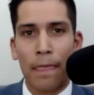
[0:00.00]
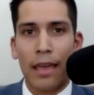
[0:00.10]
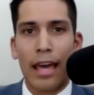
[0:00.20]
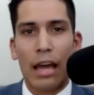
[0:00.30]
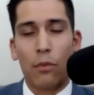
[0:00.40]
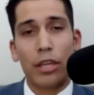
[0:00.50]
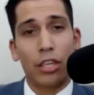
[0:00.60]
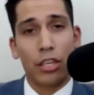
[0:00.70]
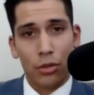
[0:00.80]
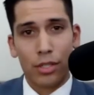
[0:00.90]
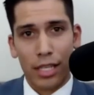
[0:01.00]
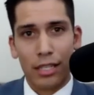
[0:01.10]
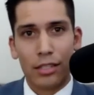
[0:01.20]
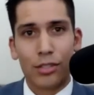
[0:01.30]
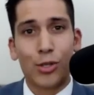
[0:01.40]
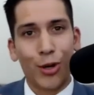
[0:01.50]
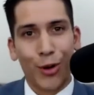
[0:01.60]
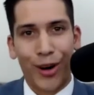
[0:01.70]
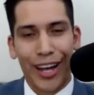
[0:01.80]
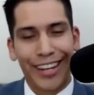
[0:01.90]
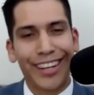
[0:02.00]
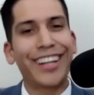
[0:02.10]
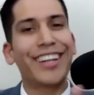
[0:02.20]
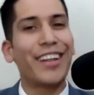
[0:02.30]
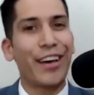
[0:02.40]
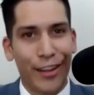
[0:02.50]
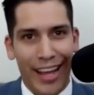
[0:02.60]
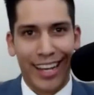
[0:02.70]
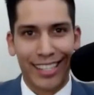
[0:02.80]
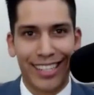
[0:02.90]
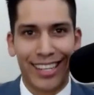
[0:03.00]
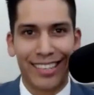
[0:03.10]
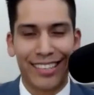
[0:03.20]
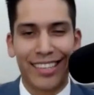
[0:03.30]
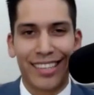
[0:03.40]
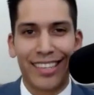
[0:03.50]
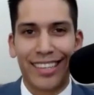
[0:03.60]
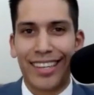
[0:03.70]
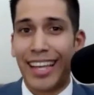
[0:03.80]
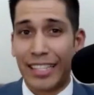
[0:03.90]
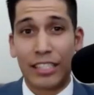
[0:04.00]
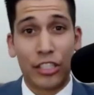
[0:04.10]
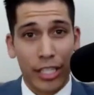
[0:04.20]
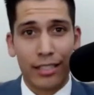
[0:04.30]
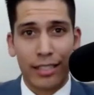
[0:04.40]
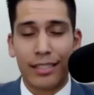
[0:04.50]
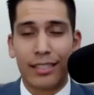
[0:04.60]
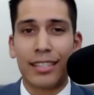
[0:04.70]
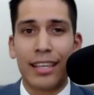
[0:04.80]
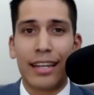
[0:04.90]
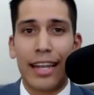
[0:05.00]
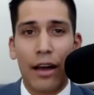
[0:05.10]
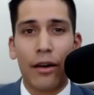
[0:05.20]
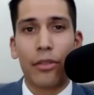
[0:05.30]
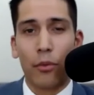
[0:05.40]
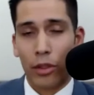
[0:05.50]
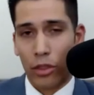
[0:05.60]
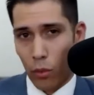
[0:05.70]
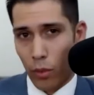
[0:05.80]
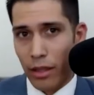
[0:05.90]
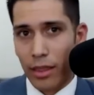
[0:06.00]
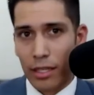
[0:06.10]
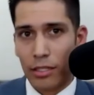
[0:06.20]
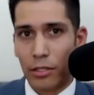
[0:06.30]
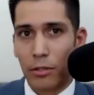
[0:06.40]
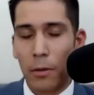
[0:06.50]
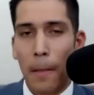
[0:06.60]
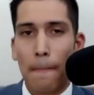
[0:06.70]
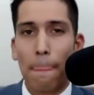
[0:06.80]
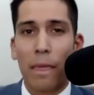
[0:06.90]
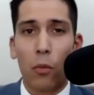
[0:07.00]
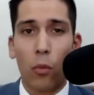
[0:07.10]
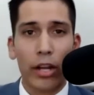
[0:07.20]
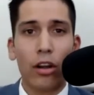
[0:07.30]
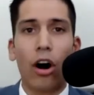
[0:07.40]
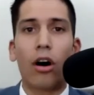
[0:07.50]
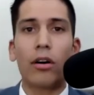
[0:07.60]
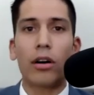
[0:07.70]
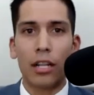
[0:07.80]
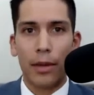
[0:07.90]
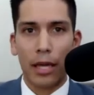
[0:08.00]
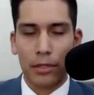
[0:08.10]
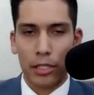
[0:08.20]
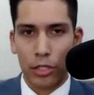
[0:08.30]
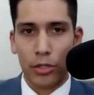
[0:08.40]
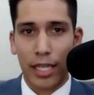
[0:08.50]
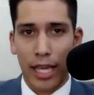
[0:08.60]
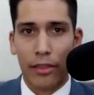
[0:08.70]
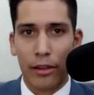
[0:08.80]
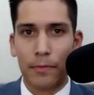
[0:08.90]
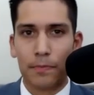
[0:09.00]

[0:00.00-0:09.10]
and we use it to acquire another asset. It's genius. Now, what the wealthy do, we're all going to be able to do together